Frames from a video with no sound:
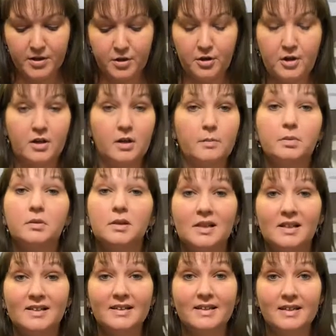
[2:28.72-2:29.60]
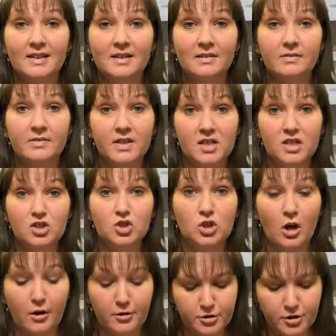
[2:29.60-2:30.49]
and that's where you're going to plug
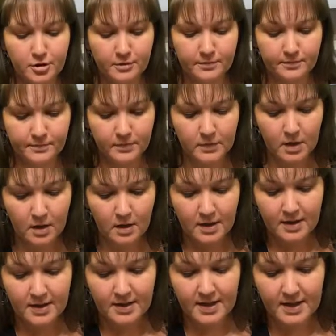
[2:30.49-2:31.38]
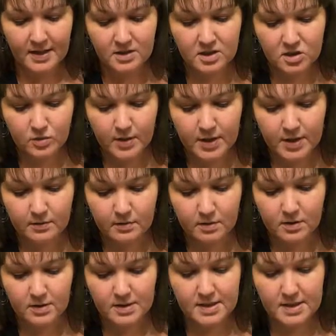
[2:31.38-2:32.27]
in the charger.
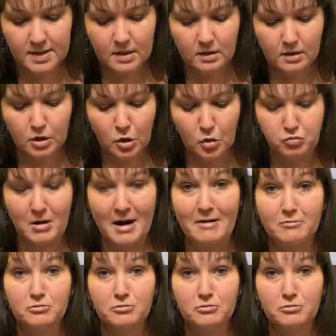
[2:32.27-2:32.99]
Next to it, you can